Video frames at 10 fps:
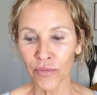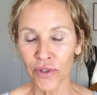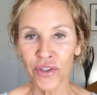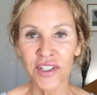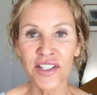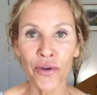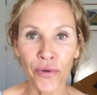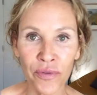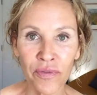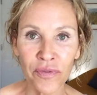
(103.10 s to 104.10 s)
You
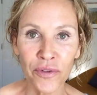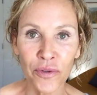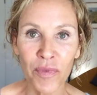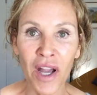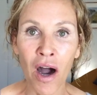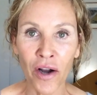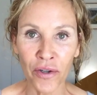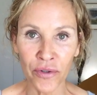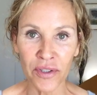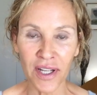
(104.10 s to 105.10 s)
deserve to be
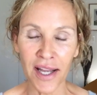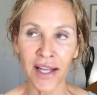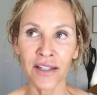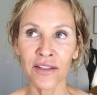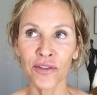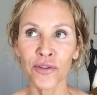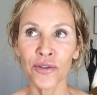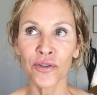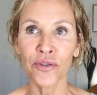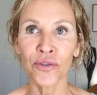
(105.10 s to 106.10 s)
honored and
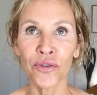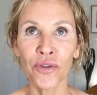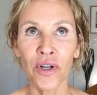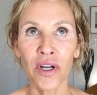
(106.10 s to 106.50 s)
to